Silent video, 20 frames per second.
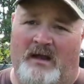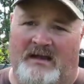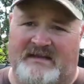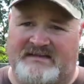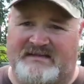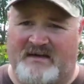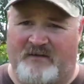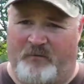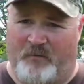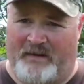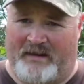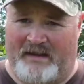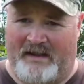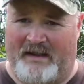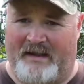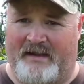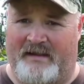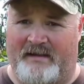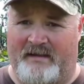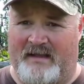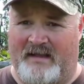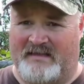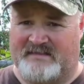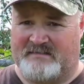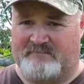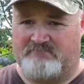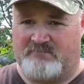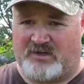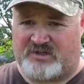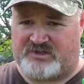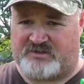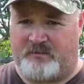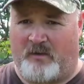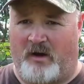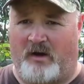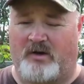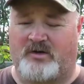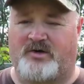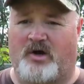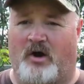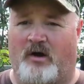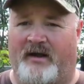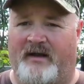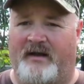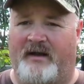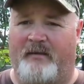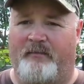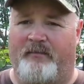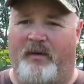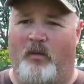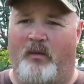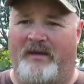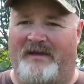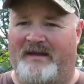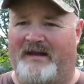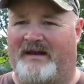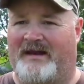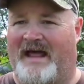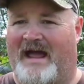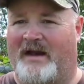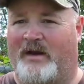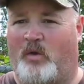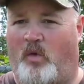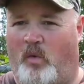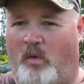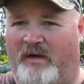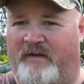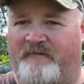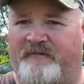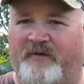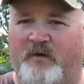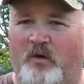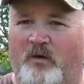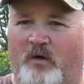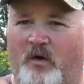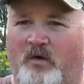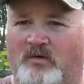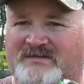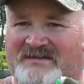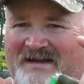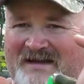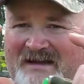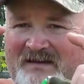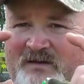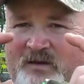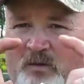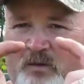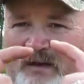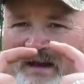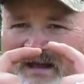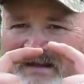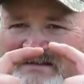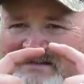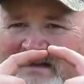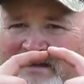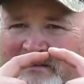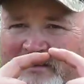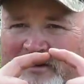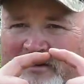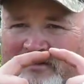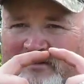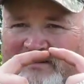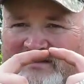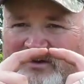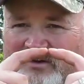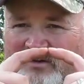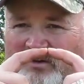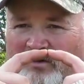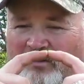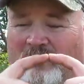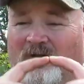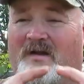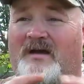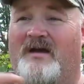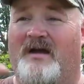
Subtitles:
Let's see if we can hit it. It's a much smaller target, but we did land quite a few of those into an 8-centimeter circle